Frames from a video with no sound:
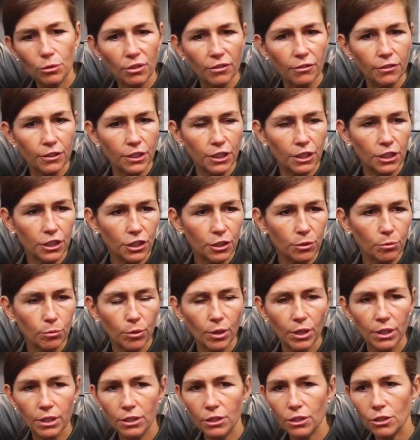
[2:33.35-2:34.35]
a physician
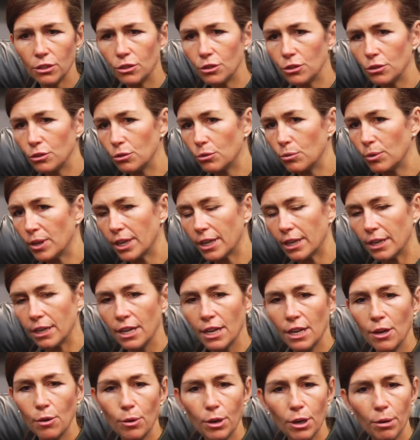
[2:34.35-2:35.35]
wants to do, what
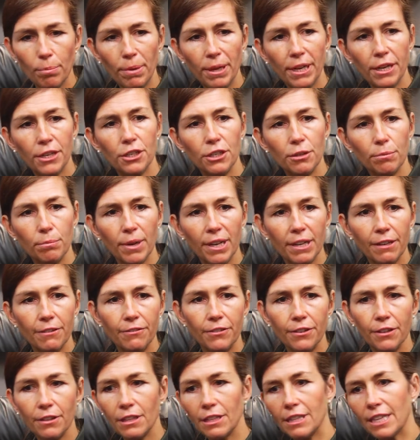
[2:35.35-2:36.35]
a patient might
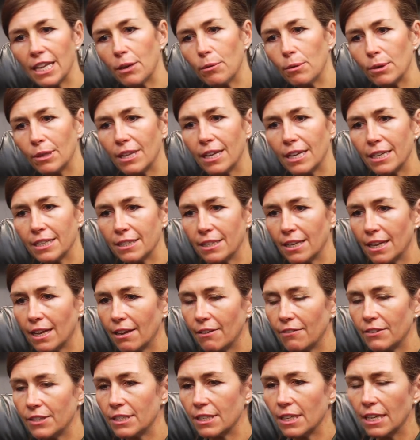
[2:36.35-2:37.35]
feel that they would like to
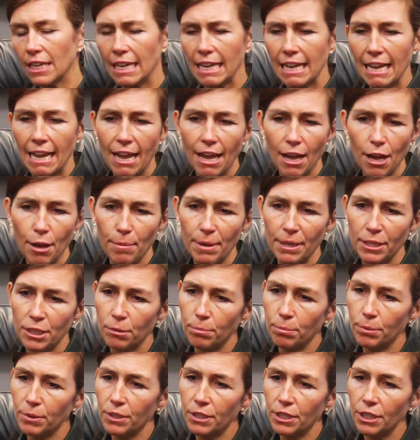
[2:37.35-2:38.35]
have as
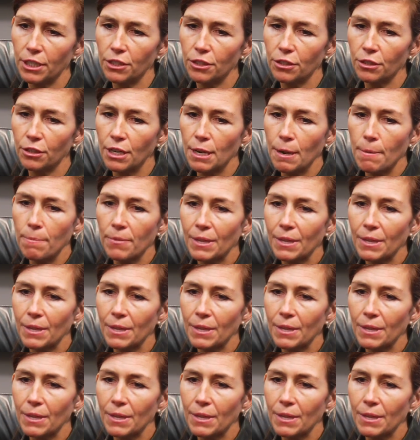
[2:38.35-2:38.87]
a procedure,